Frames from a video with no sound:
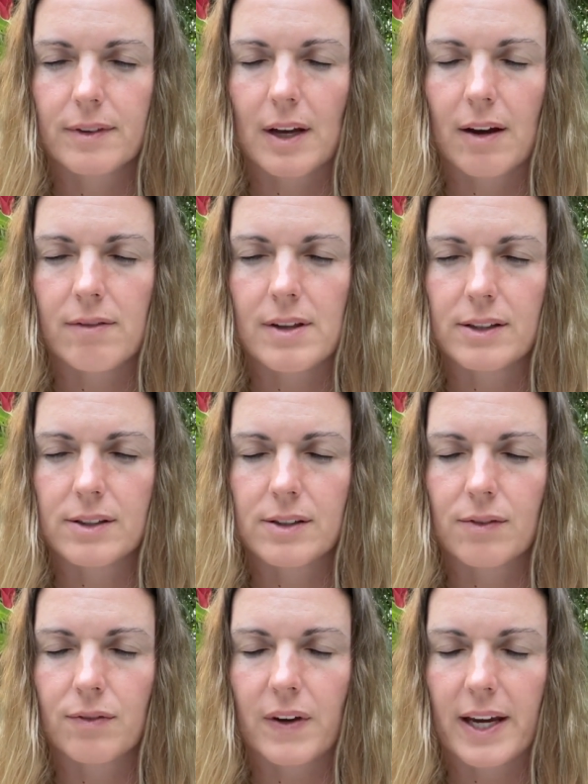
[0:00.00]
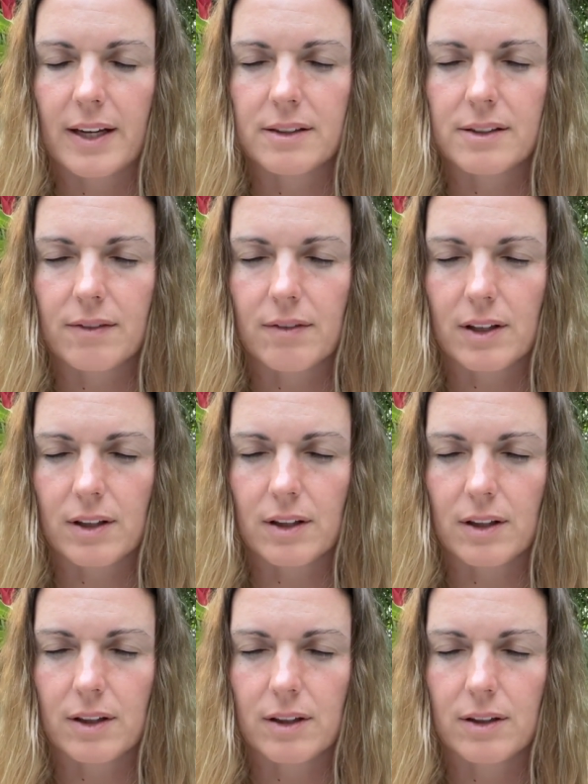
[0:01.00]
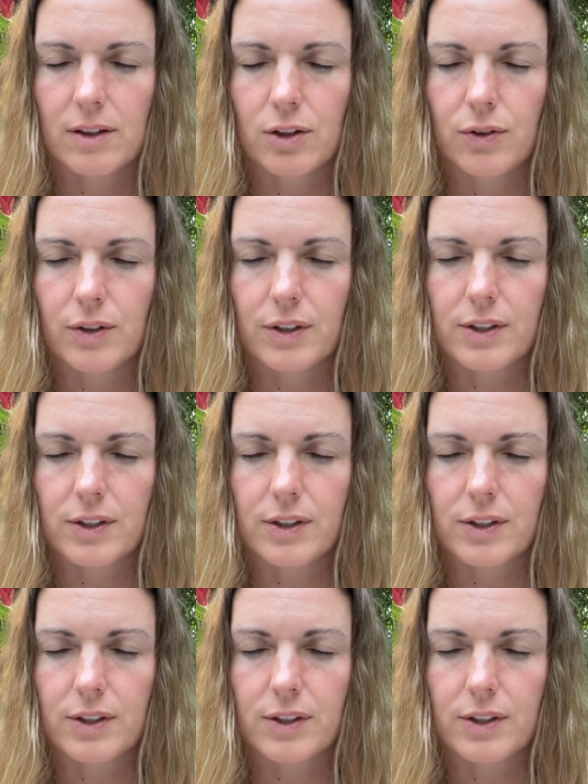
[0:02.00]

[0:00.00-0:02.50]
of this phase of the lunar